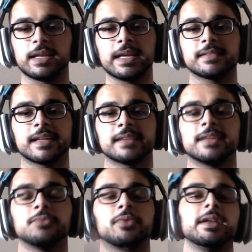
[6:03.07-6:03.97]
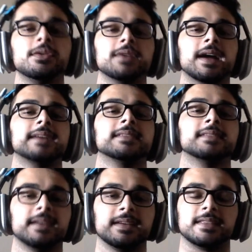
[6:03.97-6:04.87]
you guys like seeing? What do you guys
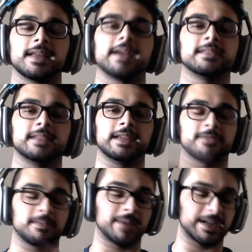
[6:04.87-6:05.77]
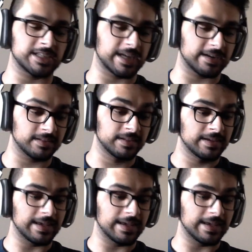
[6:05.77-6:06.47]
like seeing from my channel?